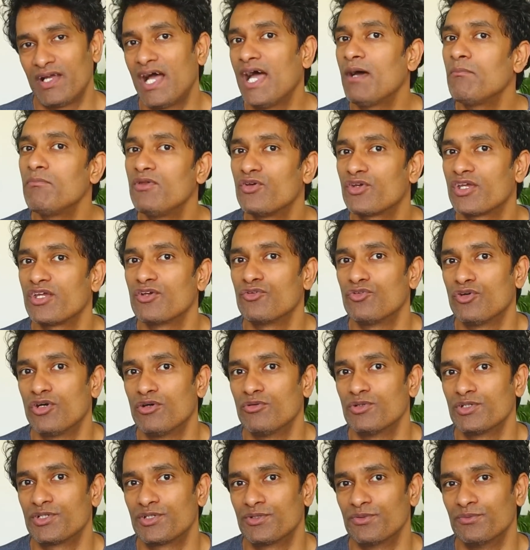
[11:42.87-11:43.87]
I'm looking
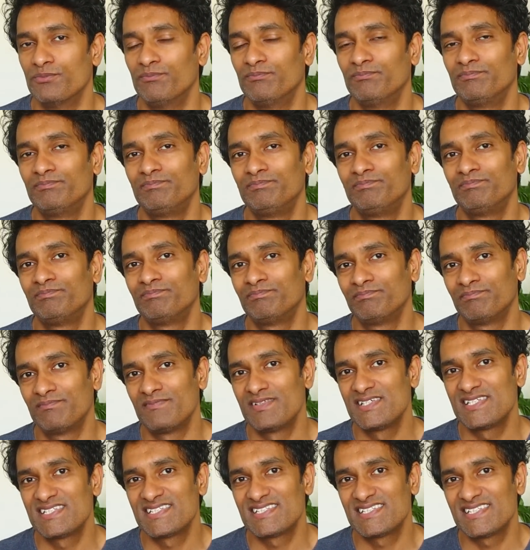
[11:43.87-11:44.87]
forward to
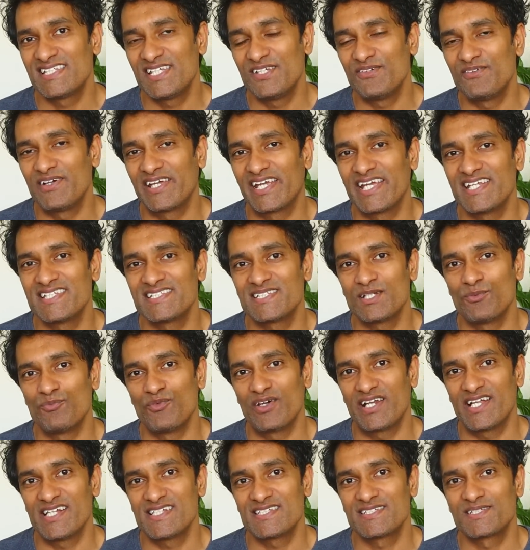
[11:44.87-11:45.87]
it. See you again
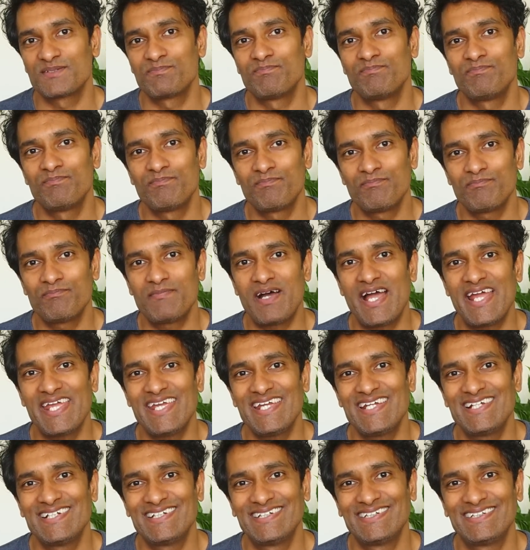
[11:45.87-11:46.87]
somewhere else.
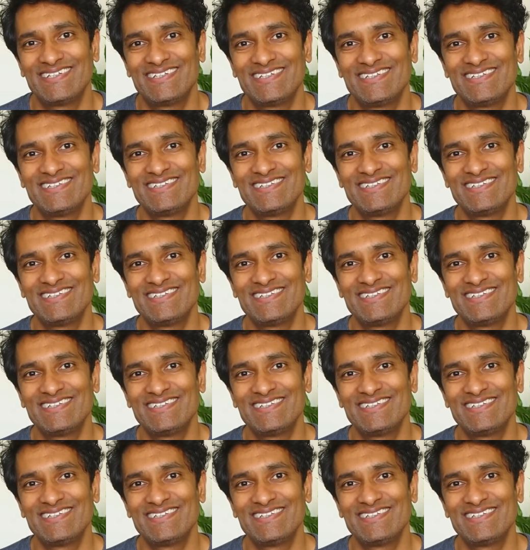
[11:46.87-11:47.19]
Bye.